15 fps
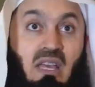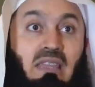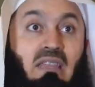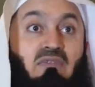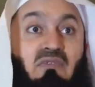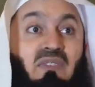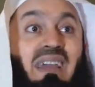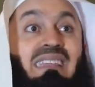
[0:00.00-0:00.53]
The
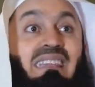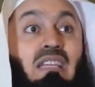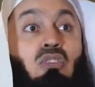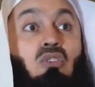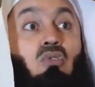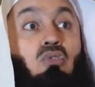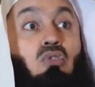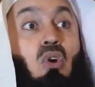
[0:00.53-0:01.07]
fact that
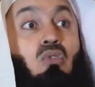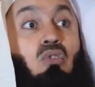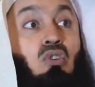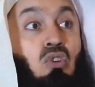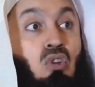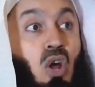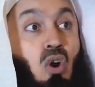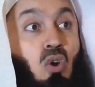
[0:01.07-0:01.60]
you don't
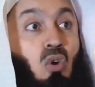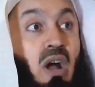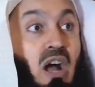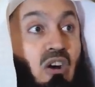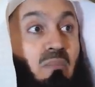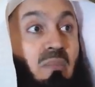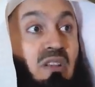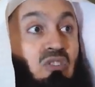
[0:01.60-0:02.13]
know
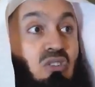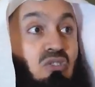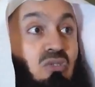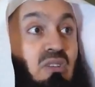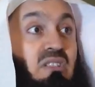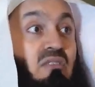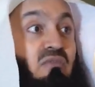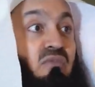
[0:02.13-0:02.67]
how much is
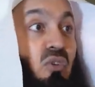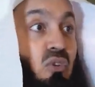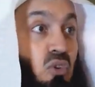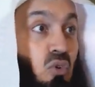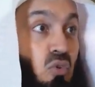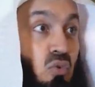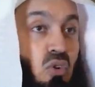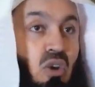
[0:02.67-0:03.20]
written for
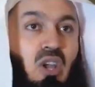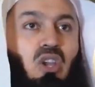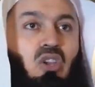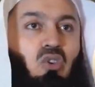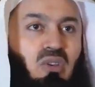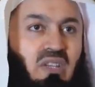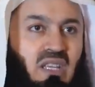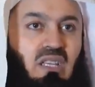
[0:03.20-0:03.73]
you,
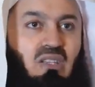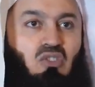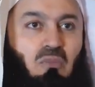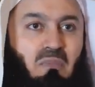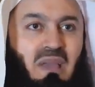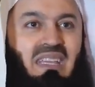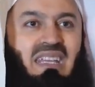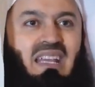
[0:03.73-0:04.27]
you need to
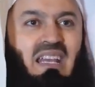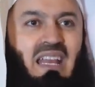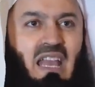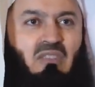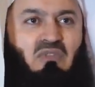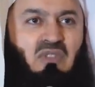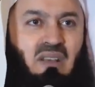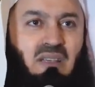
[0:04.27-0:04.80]
make an
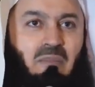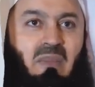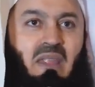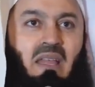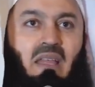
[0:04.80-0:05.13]
effort